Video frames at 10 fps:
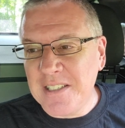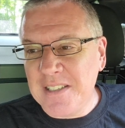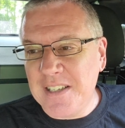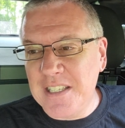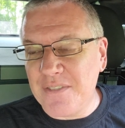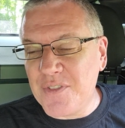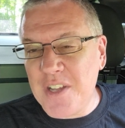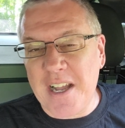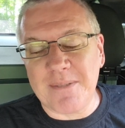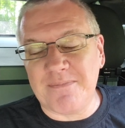And if
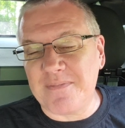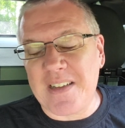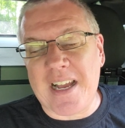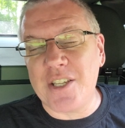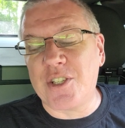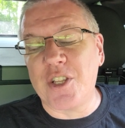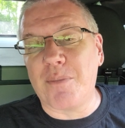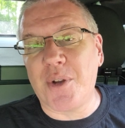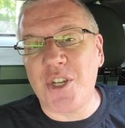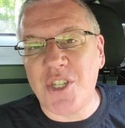not, I still
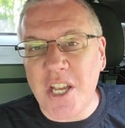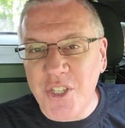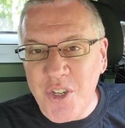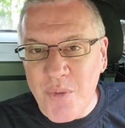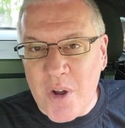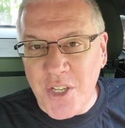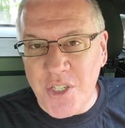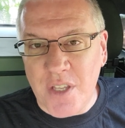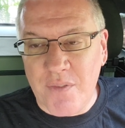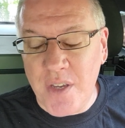appreciate you watching
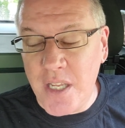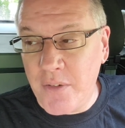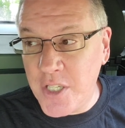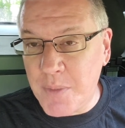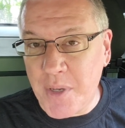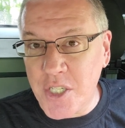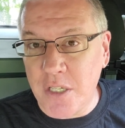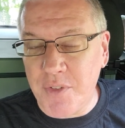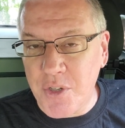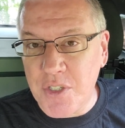the video, especially
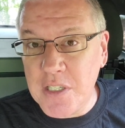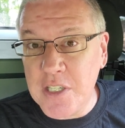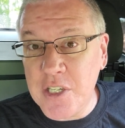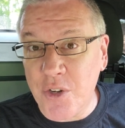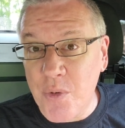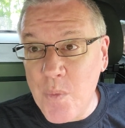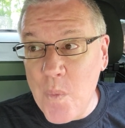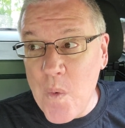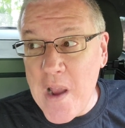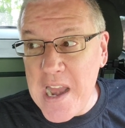if you're still here
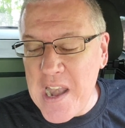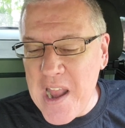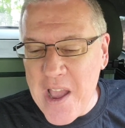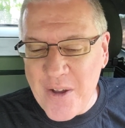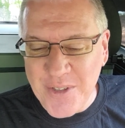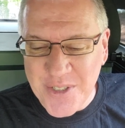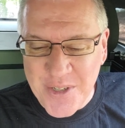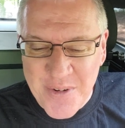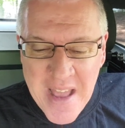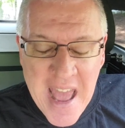right now. So,
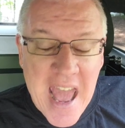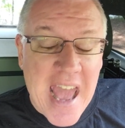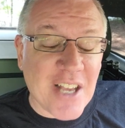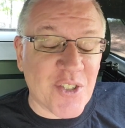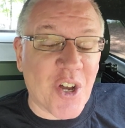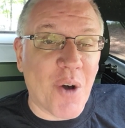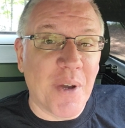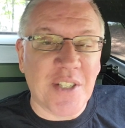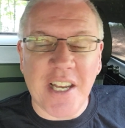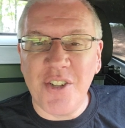as
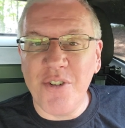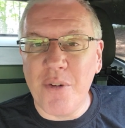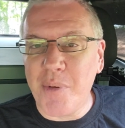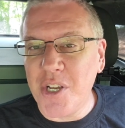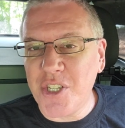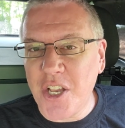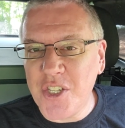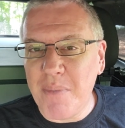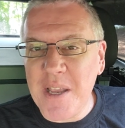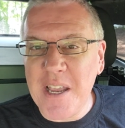always, I do appreciate you
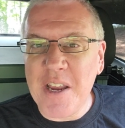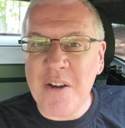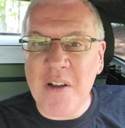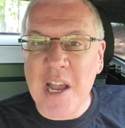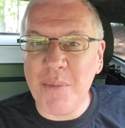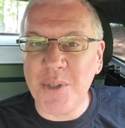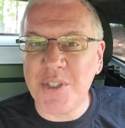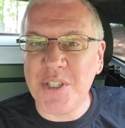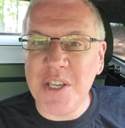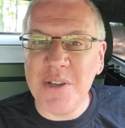being here. I will
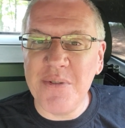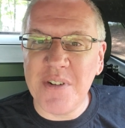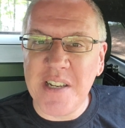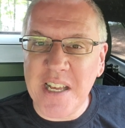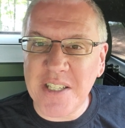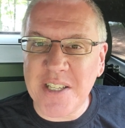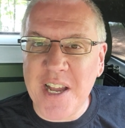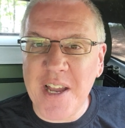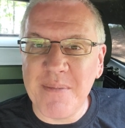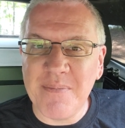see you next
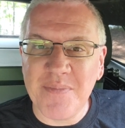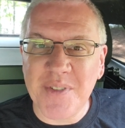time.